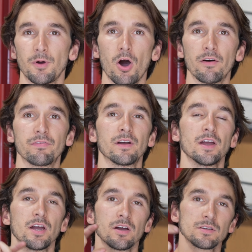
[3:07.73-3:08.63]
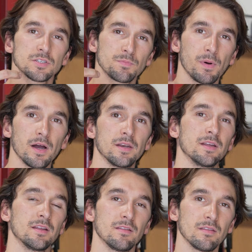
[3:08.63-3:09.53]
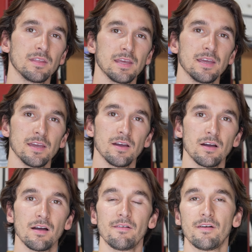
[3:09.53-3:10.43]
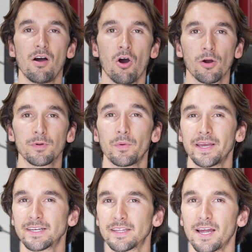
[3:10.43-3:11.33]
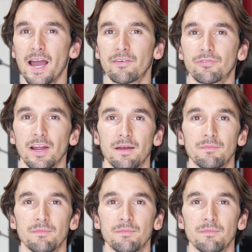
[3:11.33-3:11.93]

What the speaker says: off, spun the arm going into the diaphragm,